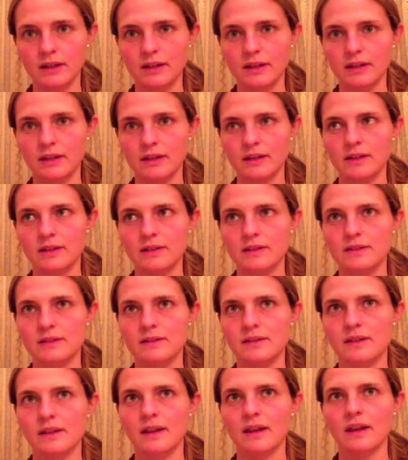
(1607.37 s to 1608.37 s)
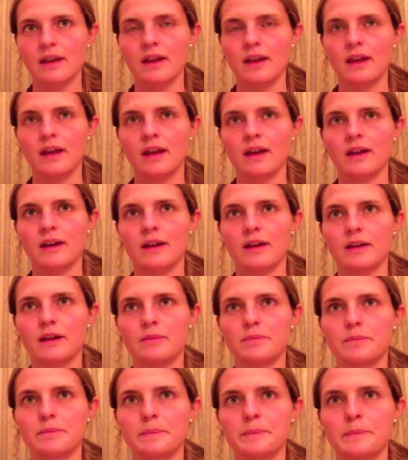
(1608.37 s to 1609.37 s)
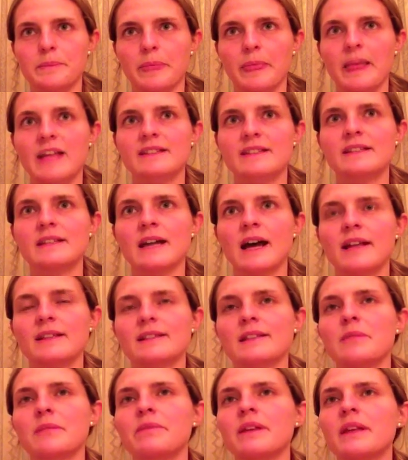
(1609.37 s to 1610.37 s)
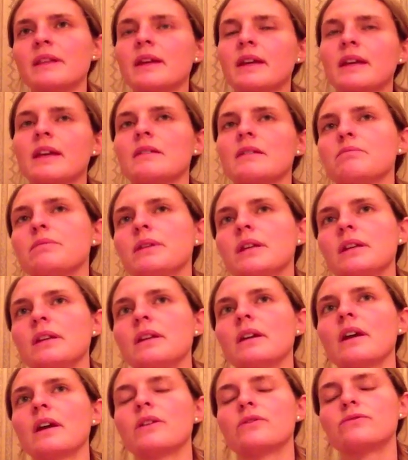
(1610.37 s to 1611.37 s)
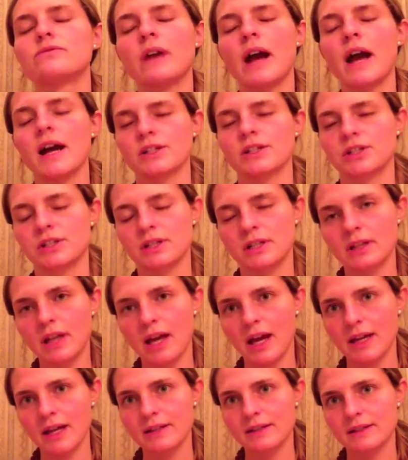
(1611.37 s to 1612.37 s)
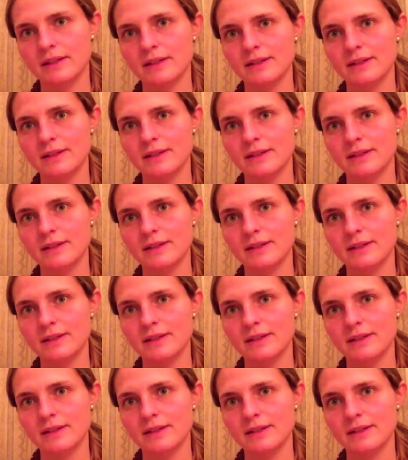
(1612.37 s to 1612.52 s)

It is, it's not something that can be rationalized.